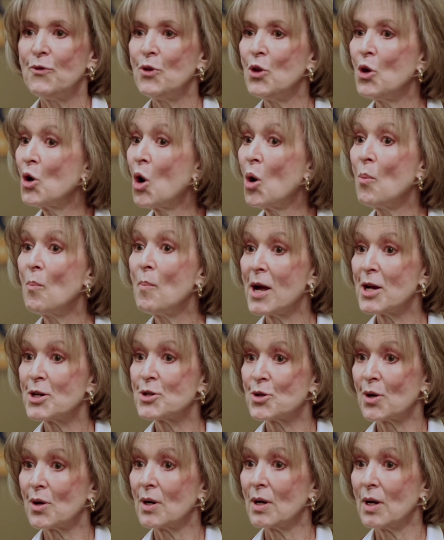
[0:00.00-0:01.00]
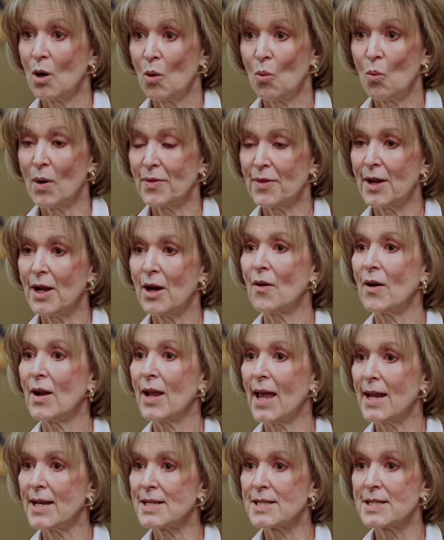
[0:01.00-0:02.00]
you don't measure what the hearing
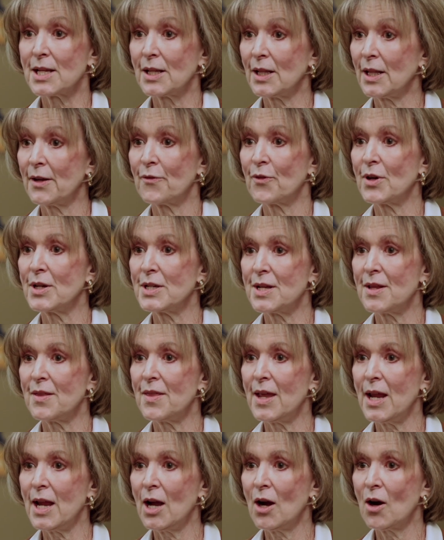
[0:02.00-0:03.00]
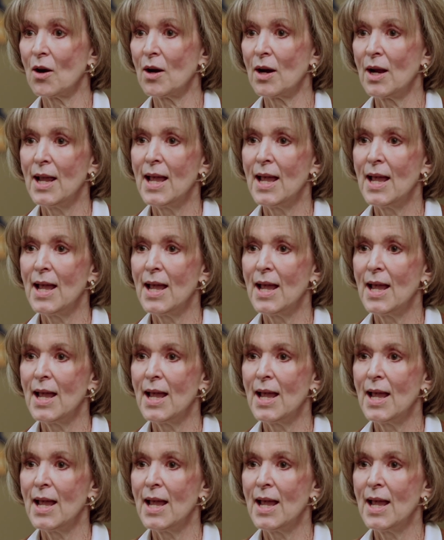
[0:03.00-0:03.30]
aid is delivering to the ear,